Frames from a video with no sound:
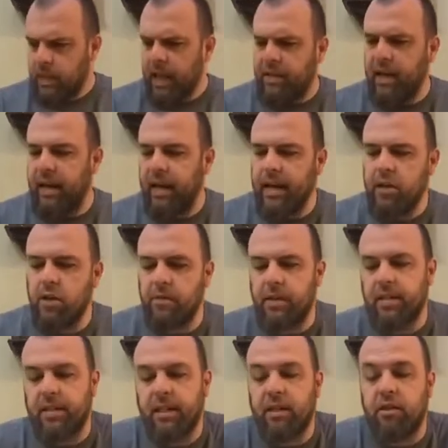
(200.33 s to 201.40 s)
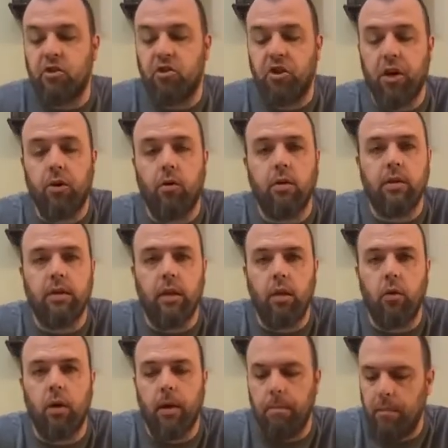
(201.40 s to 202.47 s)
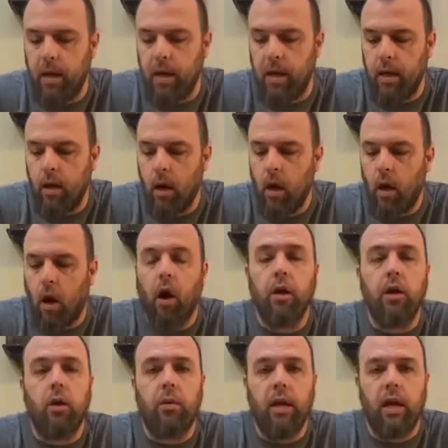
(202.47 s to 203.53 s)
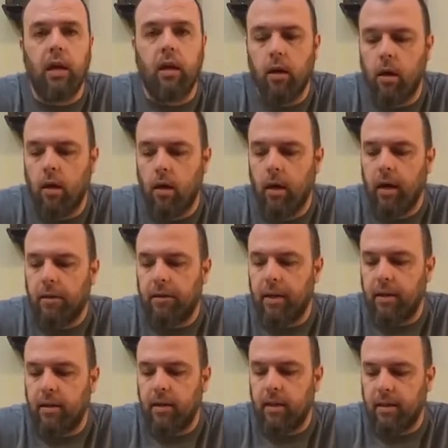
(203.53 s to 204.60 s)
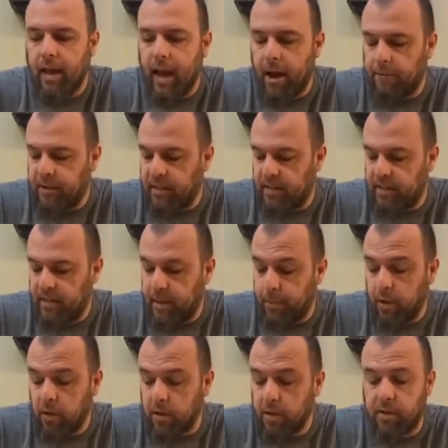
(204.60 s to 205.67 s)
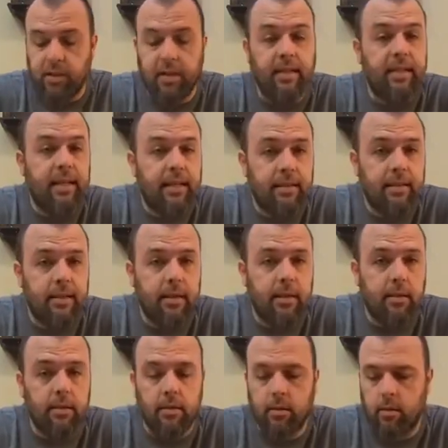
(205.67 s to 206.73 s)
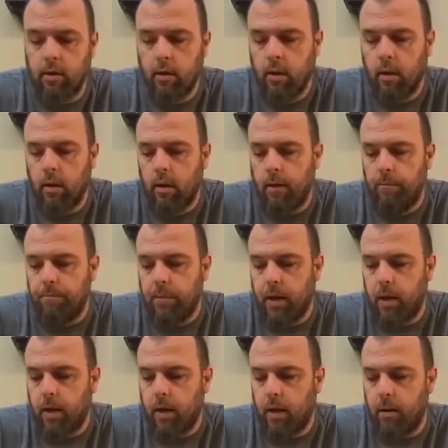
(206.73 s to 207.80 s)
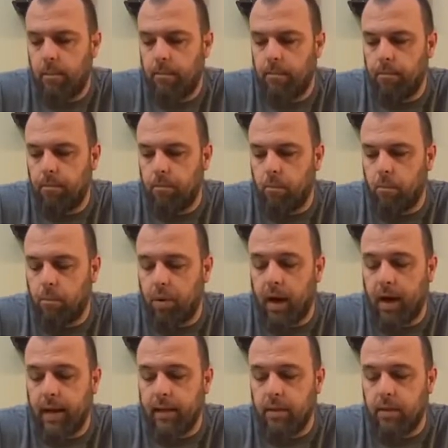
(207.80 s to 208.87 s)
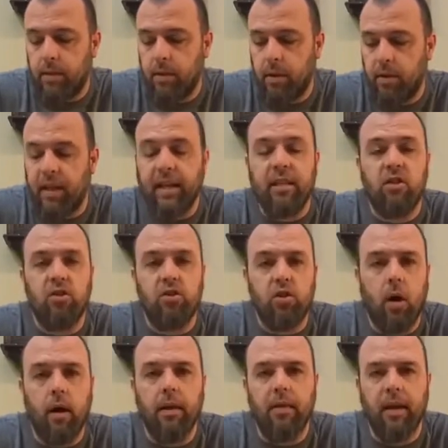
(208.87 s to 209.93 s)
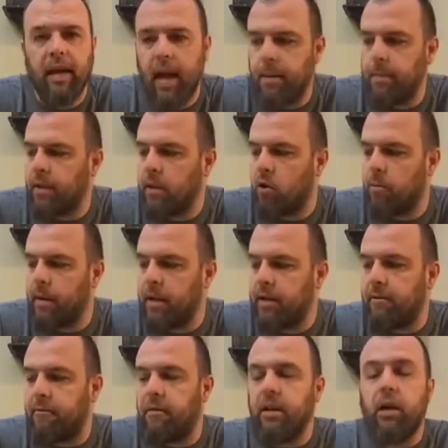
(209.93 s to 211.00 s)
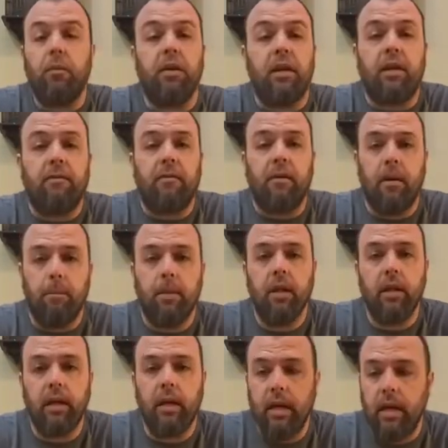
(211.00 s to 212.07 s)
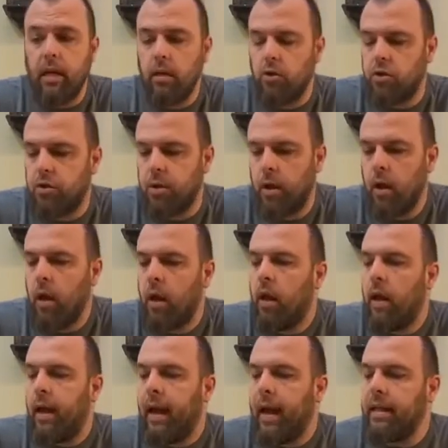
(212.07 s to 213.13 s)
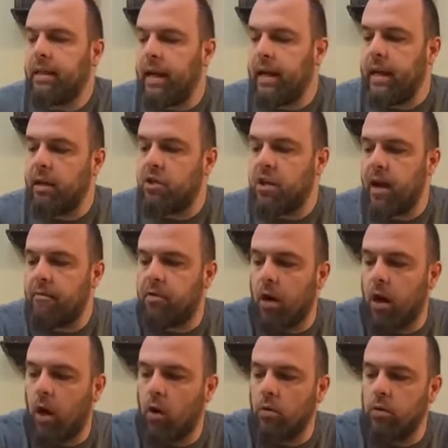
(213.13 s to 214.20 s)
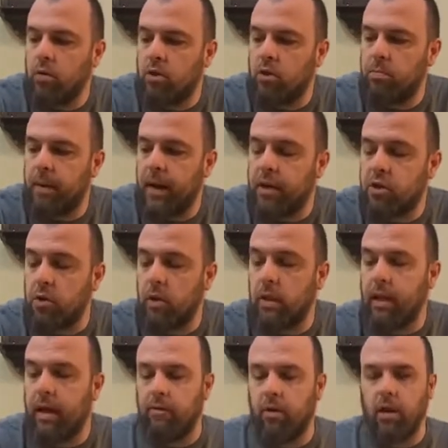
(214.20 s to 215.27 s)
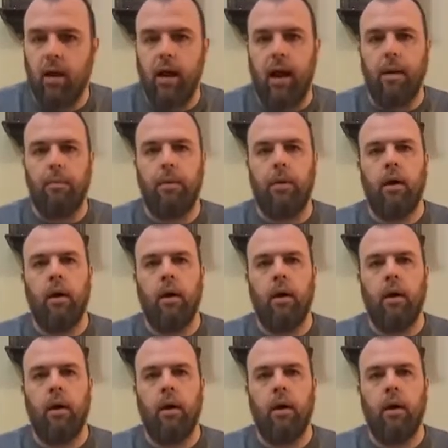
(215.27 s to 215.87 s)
And then each of the 6 generals that you can be are unique. They have similar statistics, but they start the game a little bit differently with a different ability each. And they each have their own special level up